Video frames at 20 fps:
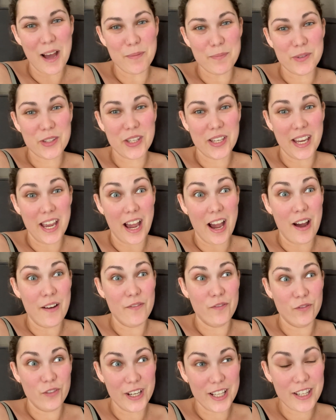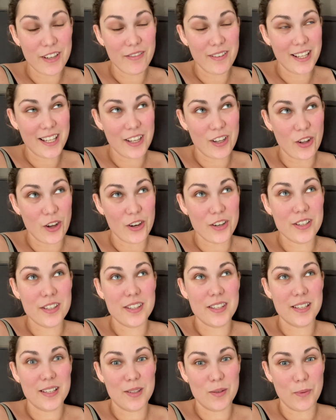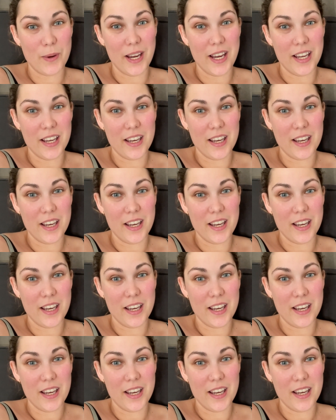So yeah, I'm really, really close this week.